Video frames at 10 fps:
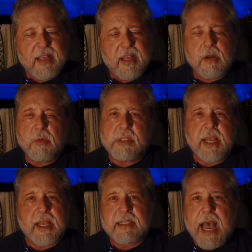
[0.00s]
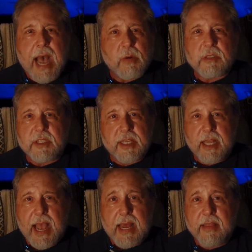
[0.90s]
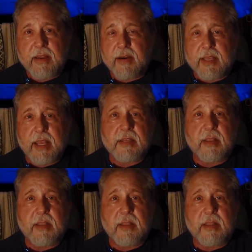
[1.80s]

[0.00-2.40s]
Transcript: You know, it would take us hours to get out of there and get